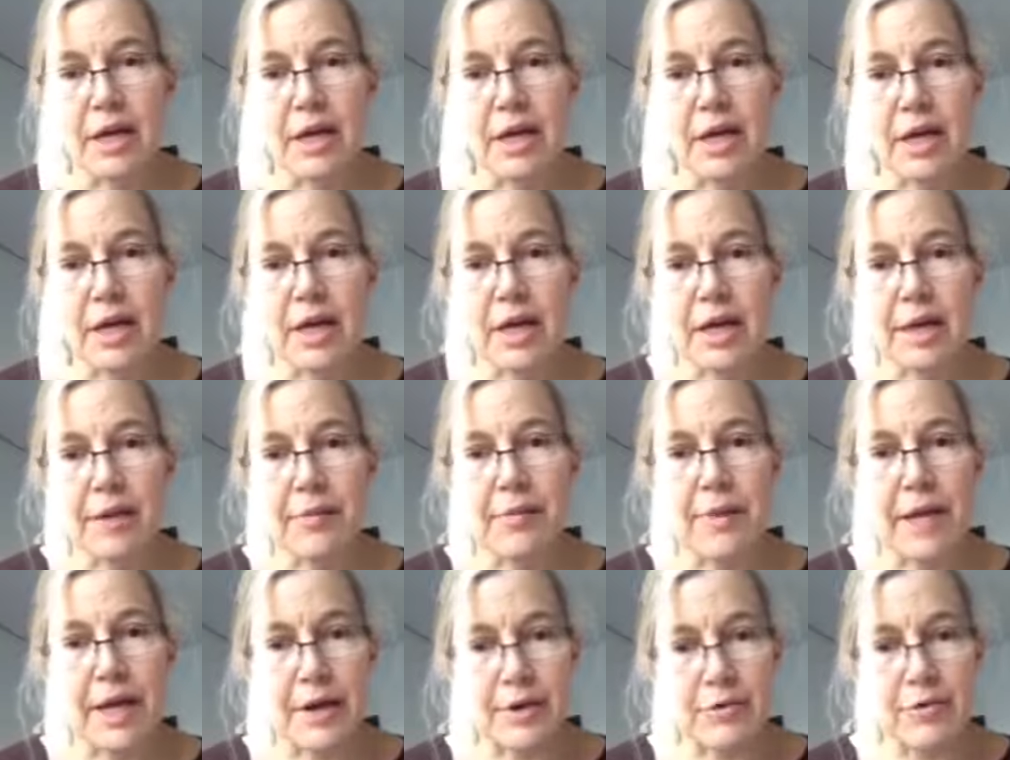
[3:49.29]

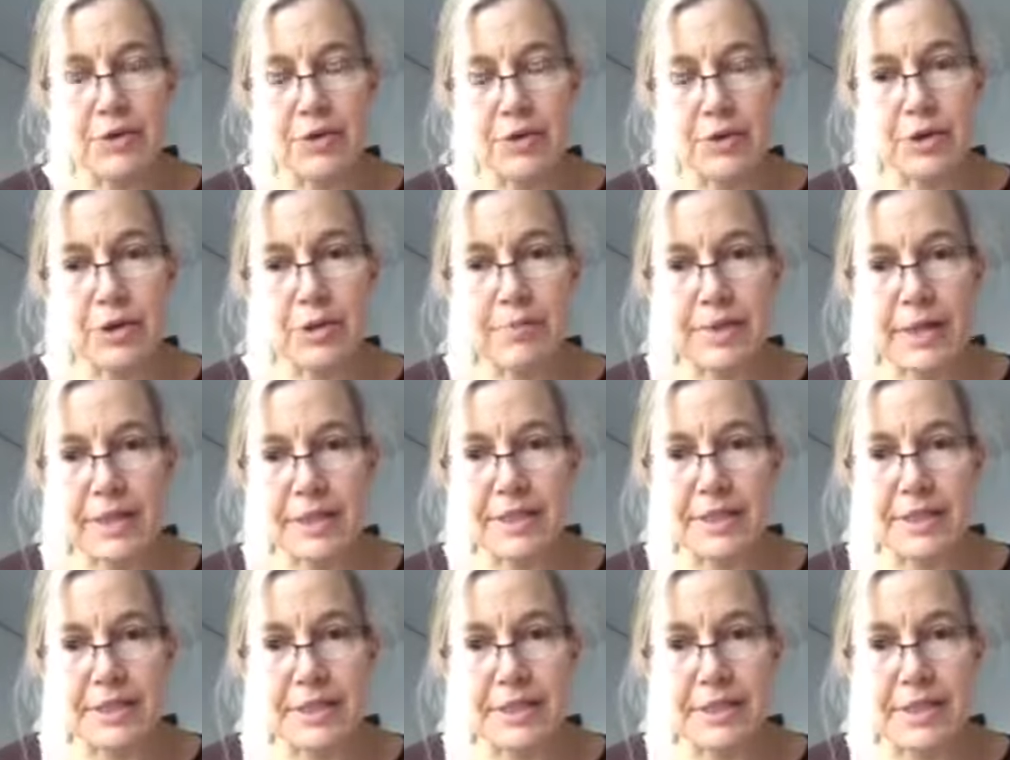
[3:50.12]
Outdoor
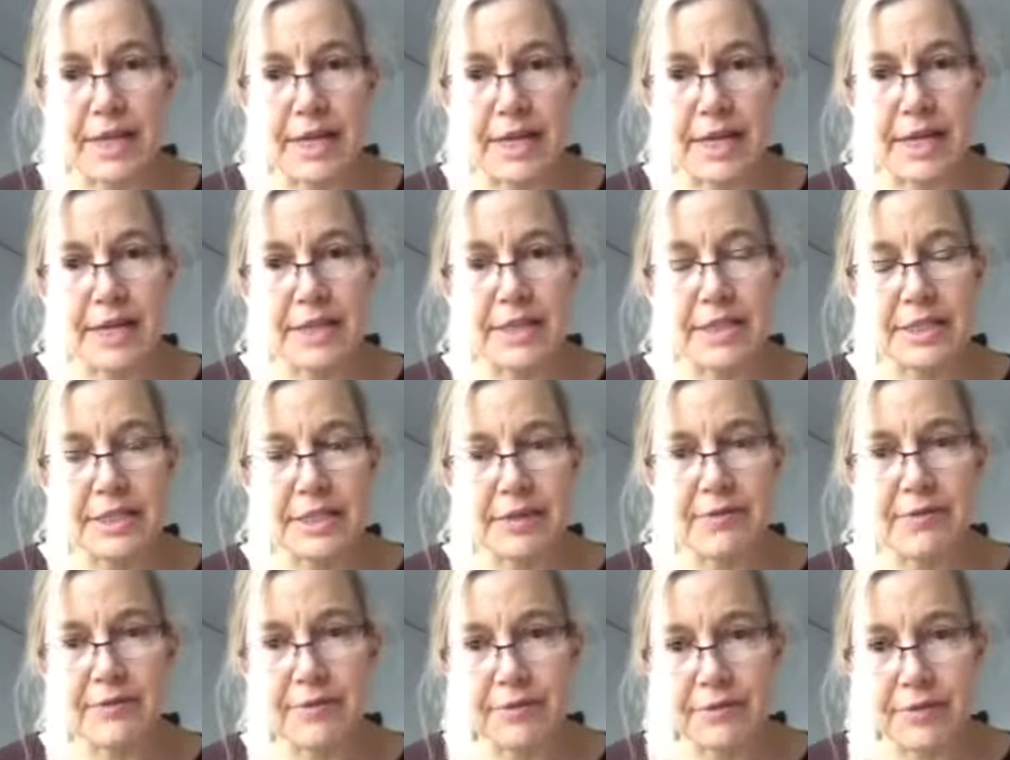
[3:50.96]
pesticides
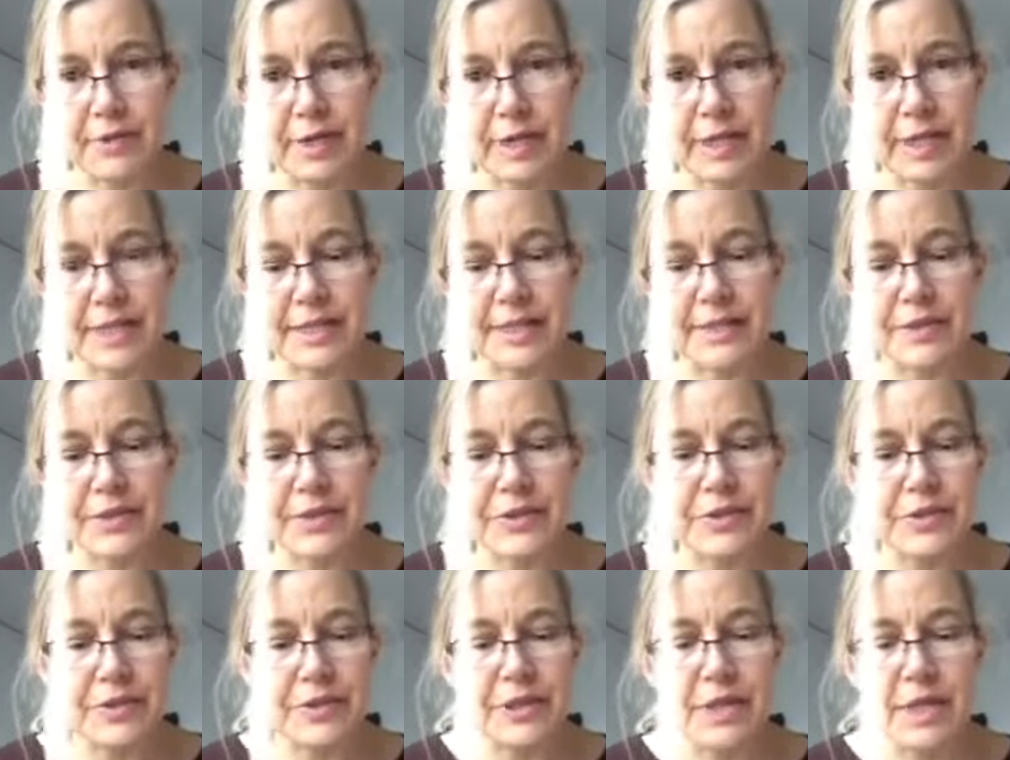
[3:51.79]
and
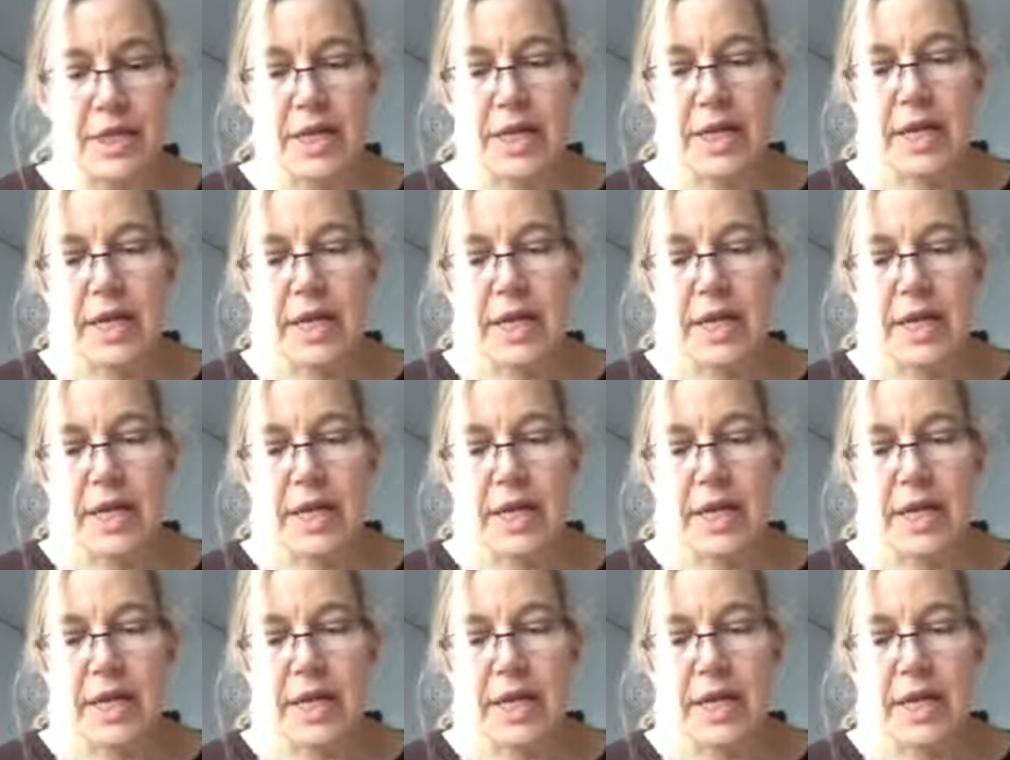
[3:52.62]
fertilizers.